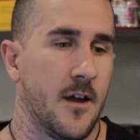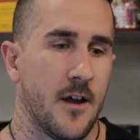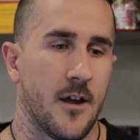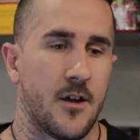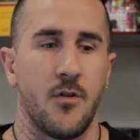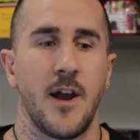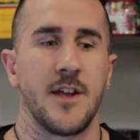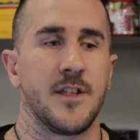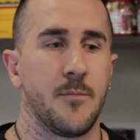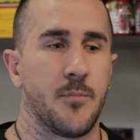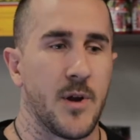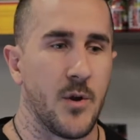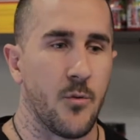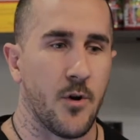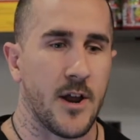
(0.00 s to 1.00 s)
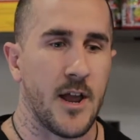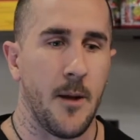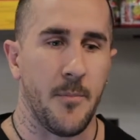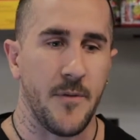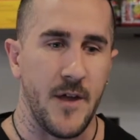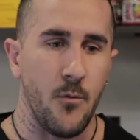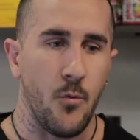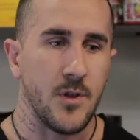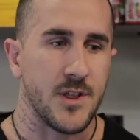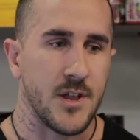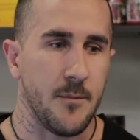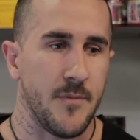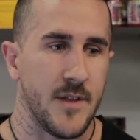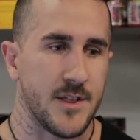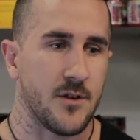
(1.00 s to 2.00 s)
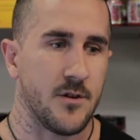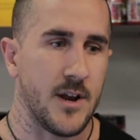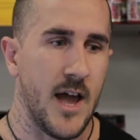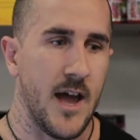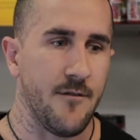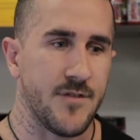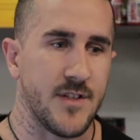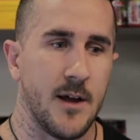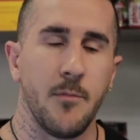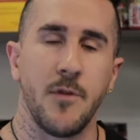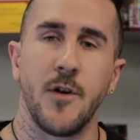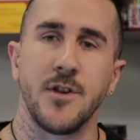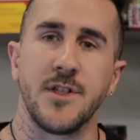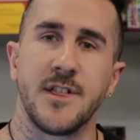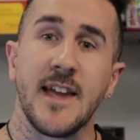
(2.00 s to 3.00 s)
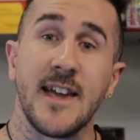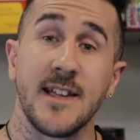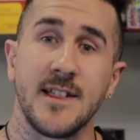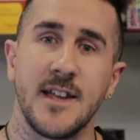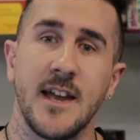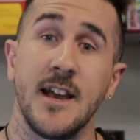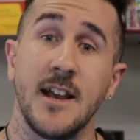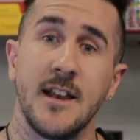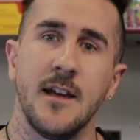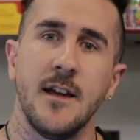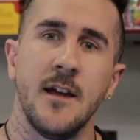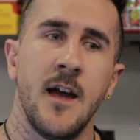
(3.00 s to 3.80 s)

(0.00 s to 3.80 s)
a crazy pre-workout, but they want something that's going to have some of those things in